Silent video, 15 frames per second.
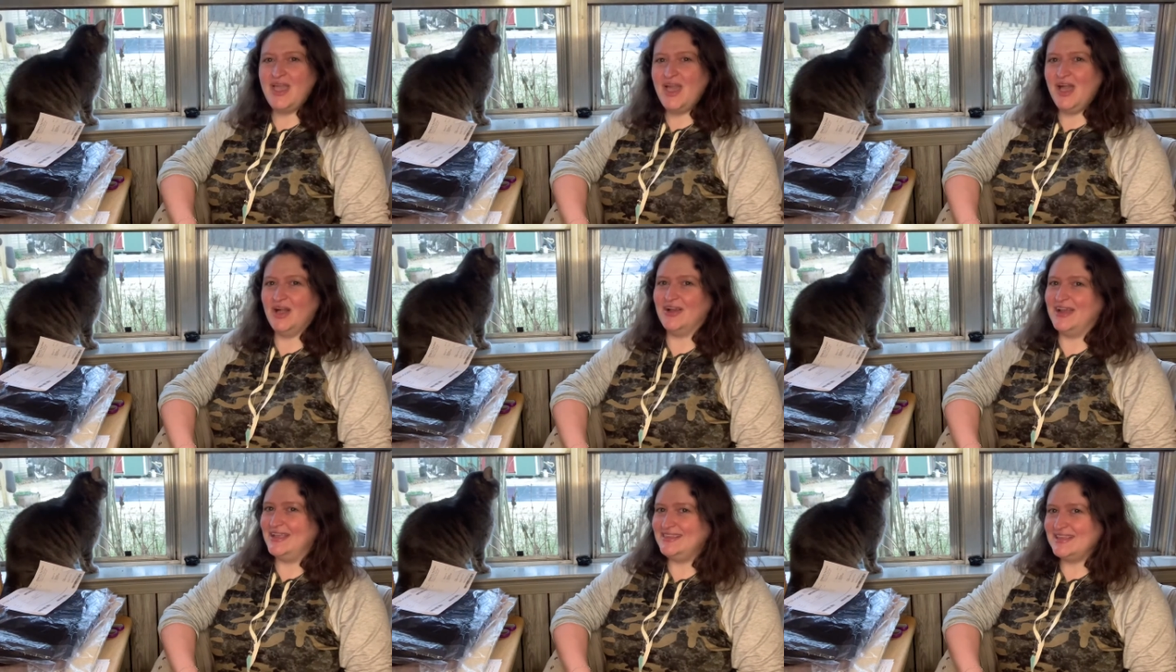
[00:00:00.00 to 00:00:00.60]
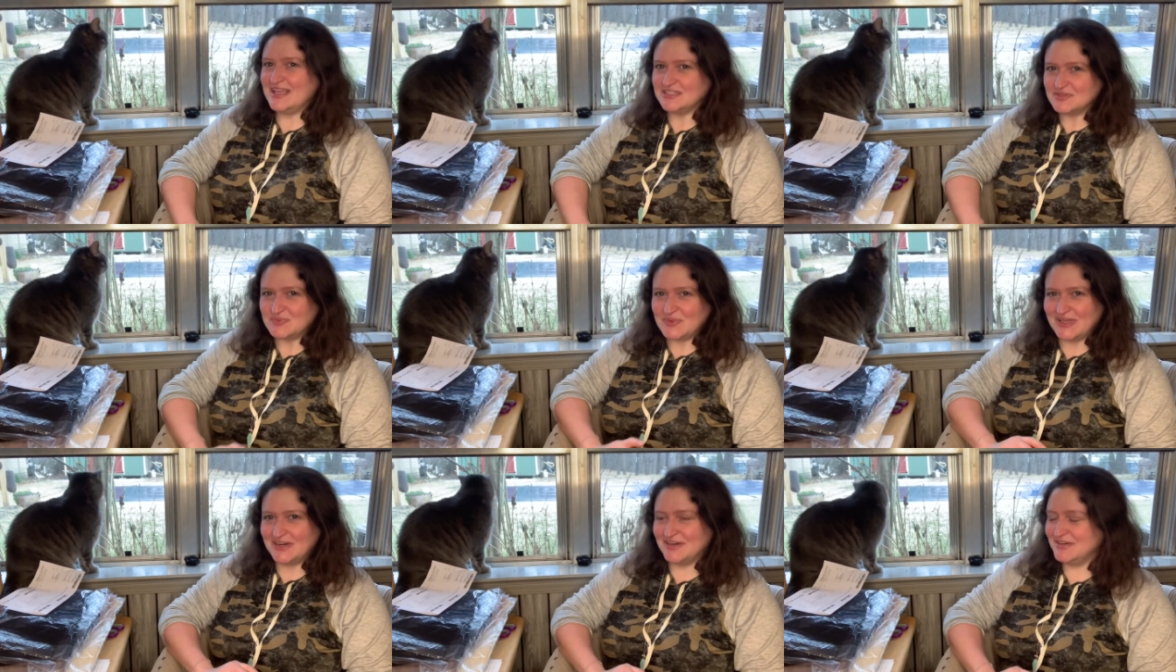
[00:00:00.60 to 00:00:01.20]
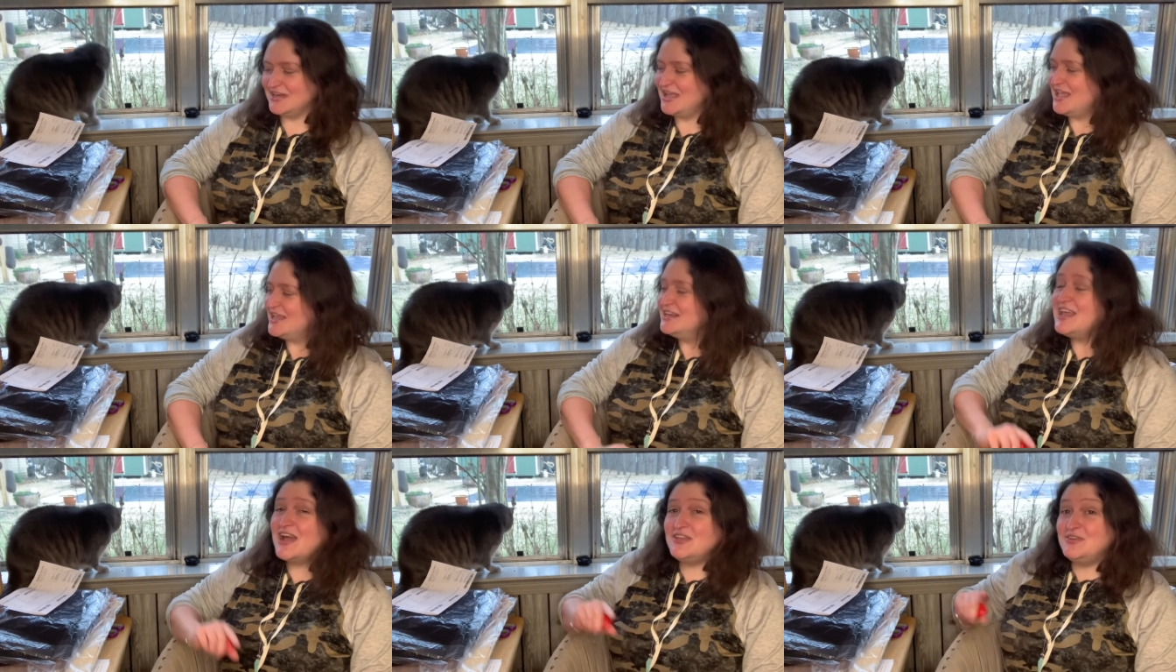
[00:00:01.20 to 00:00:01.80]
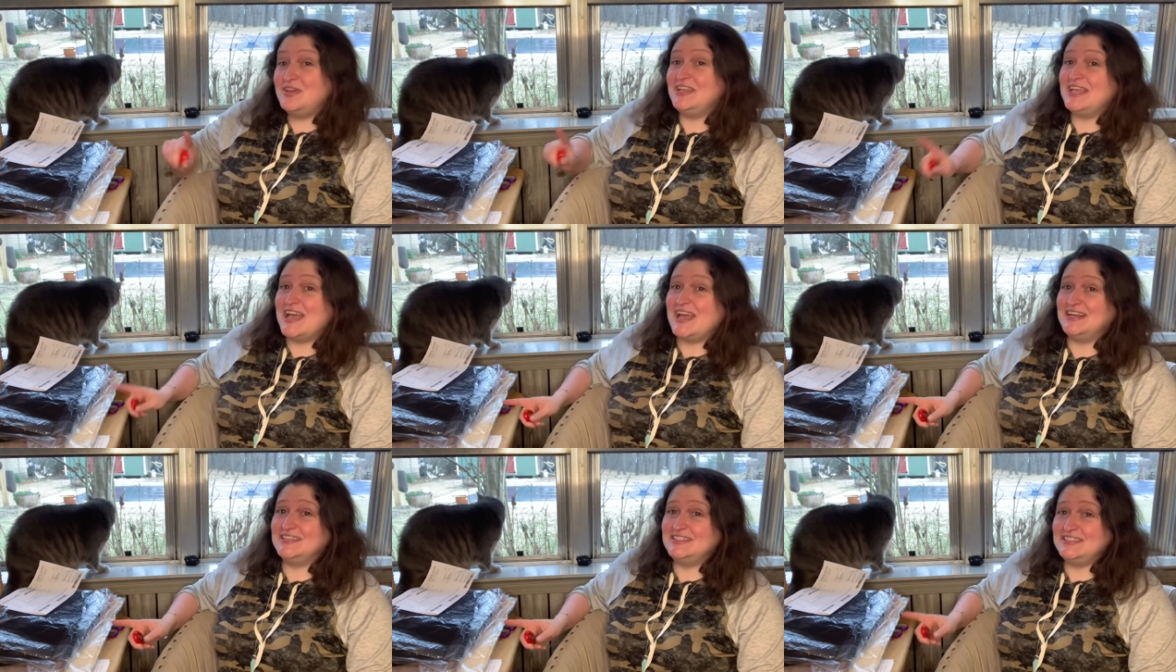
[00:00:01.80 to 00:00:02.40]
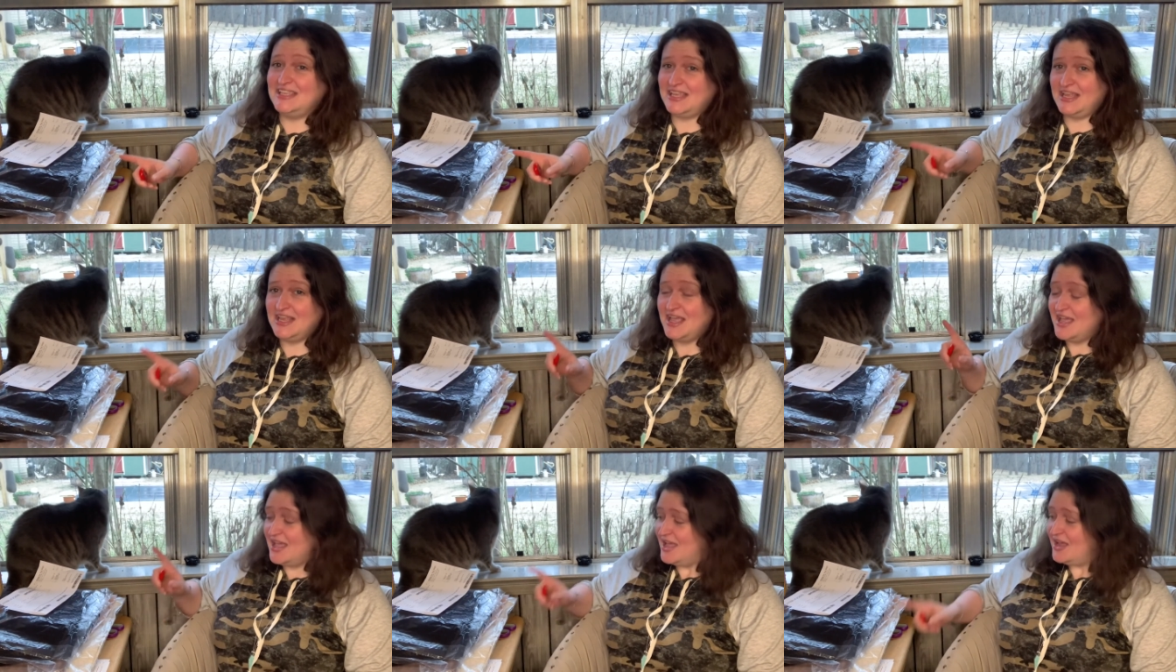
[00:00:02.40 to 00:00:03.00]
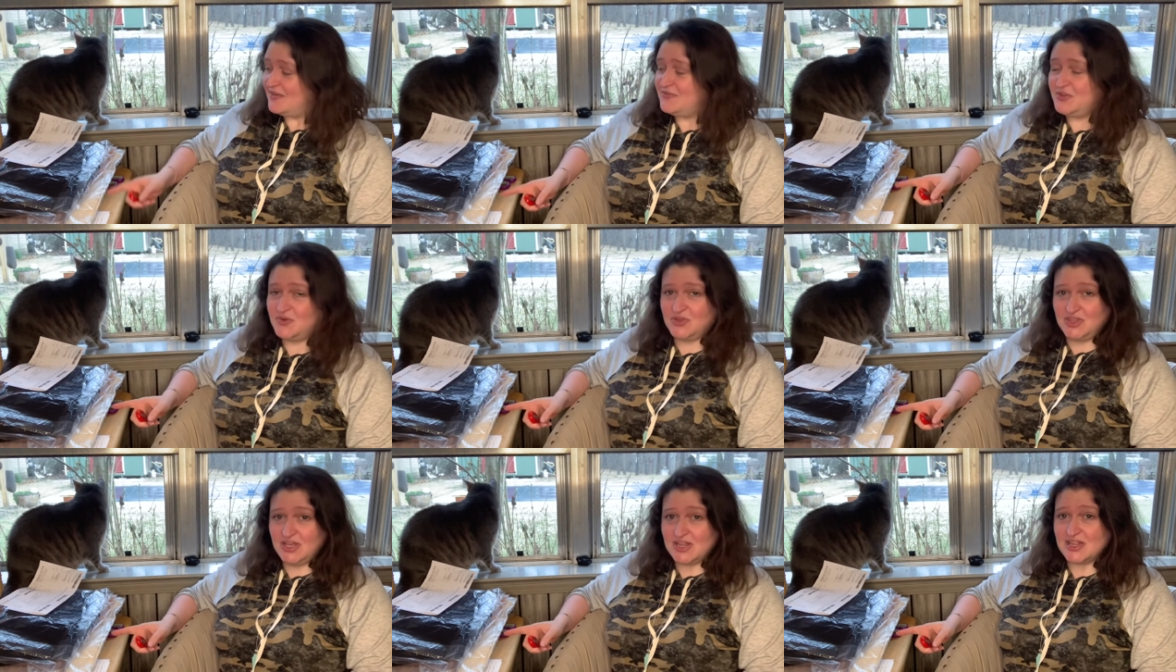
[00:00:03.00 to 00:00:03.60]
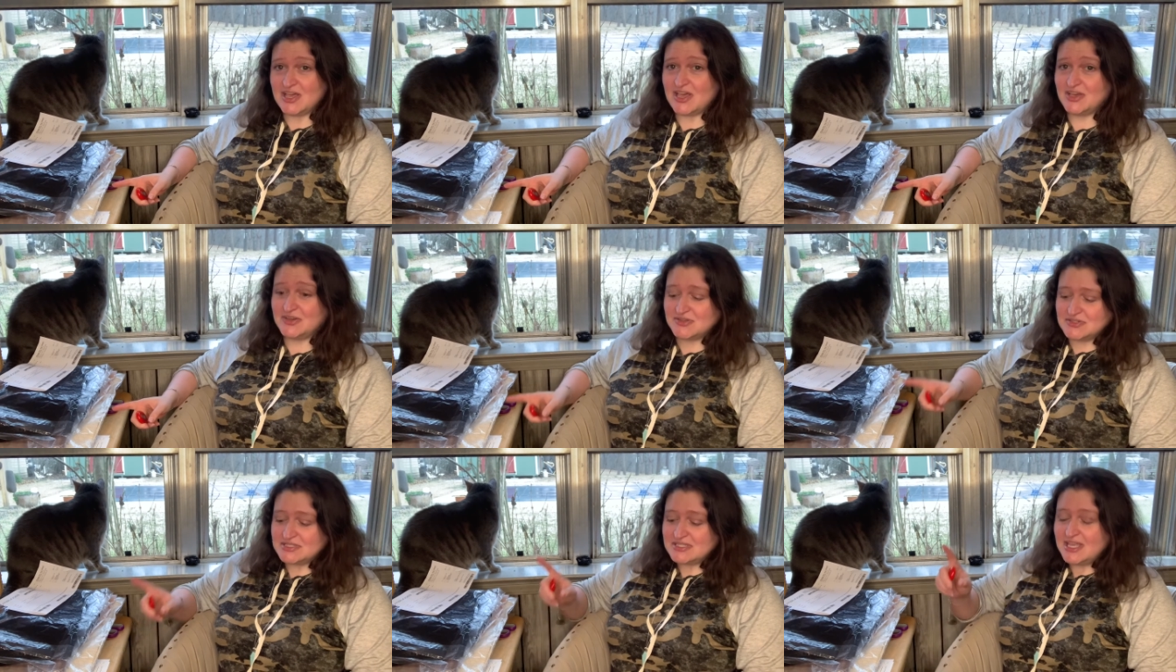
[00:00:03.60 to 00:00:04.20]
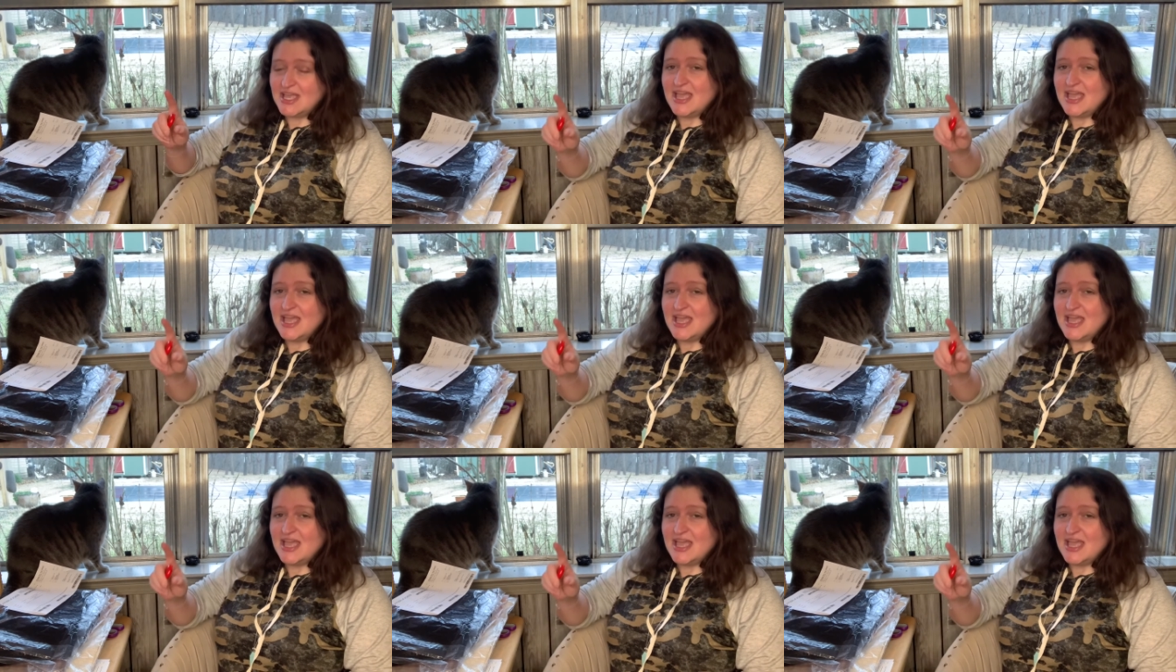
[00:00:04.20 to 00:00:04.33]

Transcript: All right, that's better. Now you can kind of see a few of the clothes